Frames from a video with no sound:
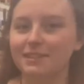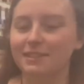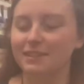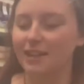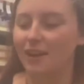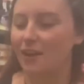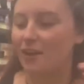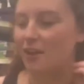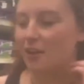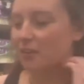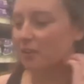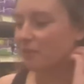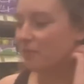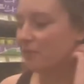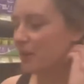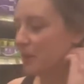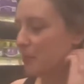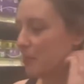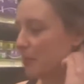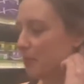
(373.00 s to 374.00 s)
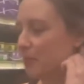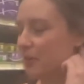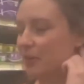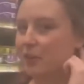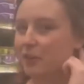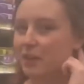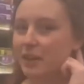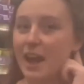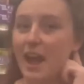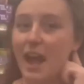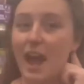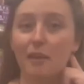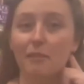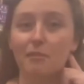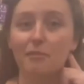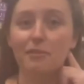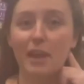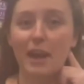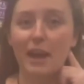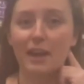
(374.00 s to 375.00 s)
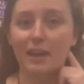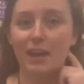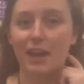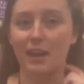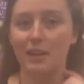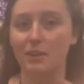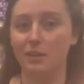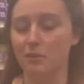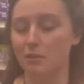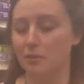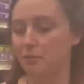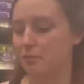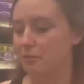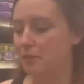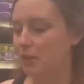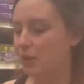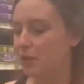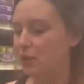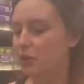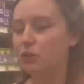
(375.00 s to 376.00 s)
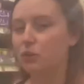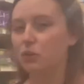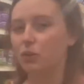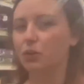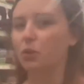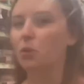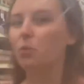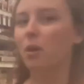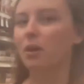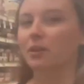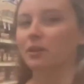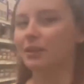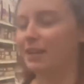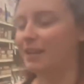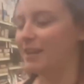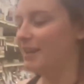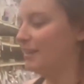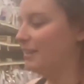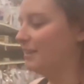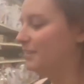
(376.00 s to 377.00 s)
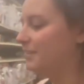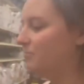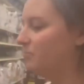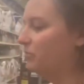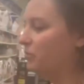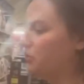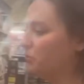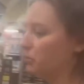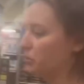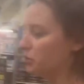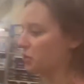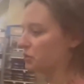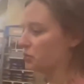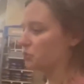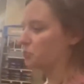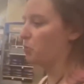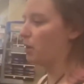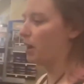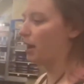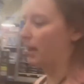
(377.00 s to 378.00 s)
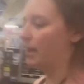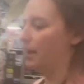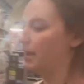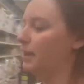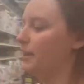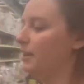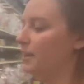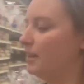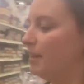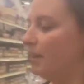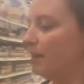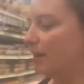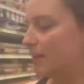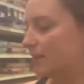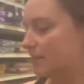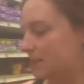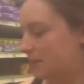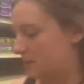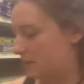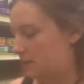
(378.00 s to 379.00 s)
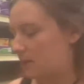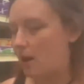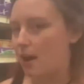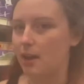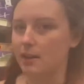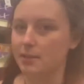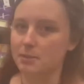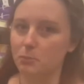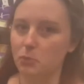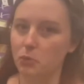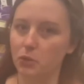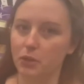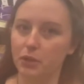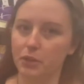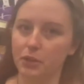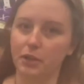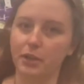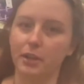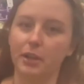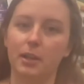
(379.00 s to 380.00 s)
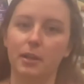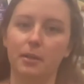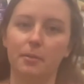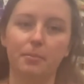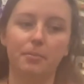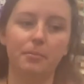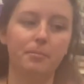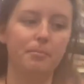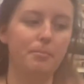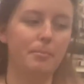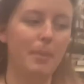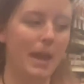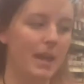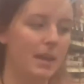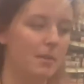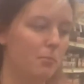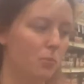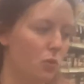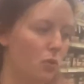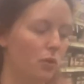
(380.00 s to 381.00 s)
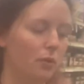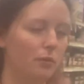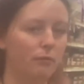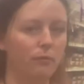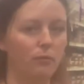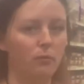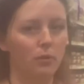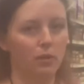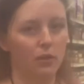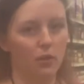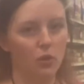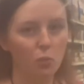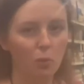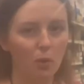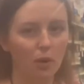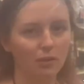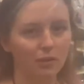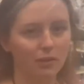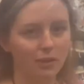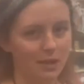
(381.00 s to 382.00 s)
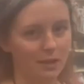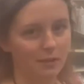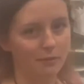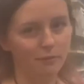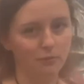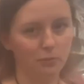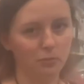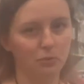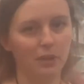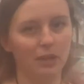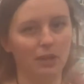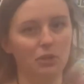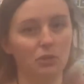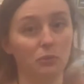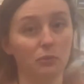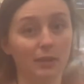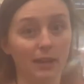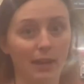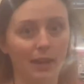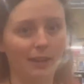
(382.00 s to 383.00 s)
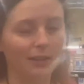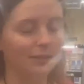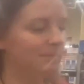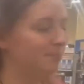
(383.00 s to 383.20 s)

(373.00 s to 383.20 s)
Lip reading: Not all of them are going to have that kind of good quality, which is why it's going to cost more. You're going to pay more for the quality of food that you get.